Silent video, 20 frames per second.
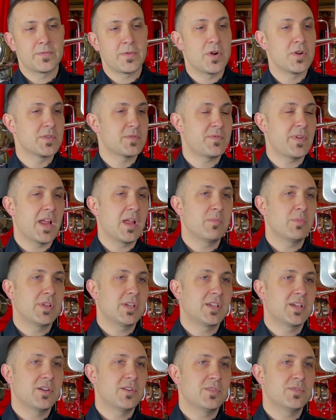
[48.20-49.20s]
as far as
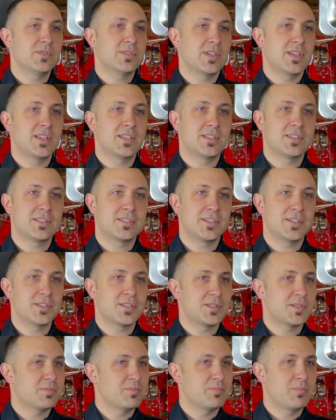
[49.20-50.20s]
family goes, it's
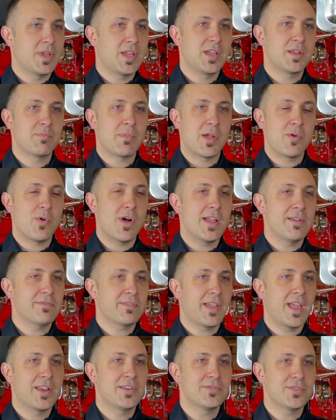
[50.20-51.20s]
just me and my
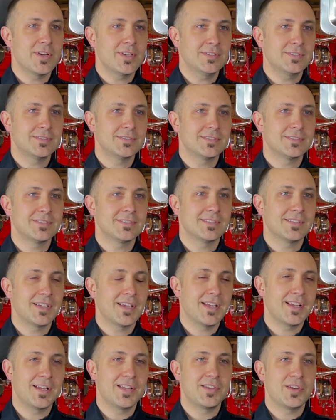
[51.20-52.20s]
wife, Kendra,
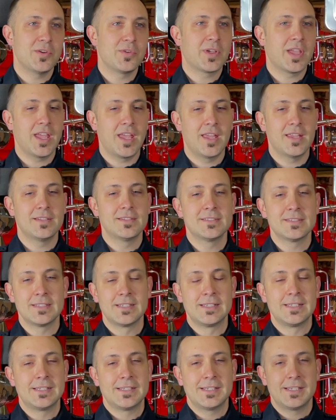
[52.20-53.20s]
uh, no
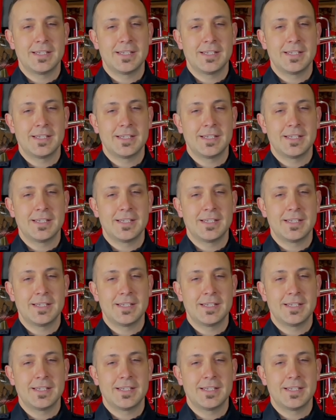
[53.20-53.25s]
kids.